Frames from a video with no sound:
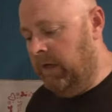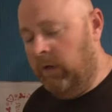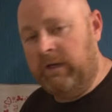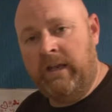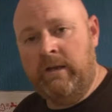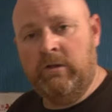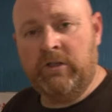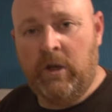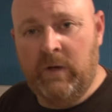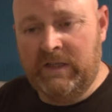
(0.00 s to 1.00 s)
Okay then,
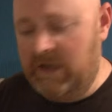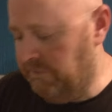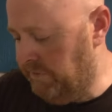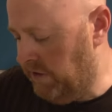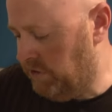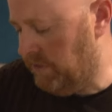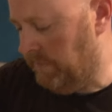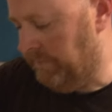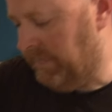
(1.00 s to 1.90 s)
so here's our fish.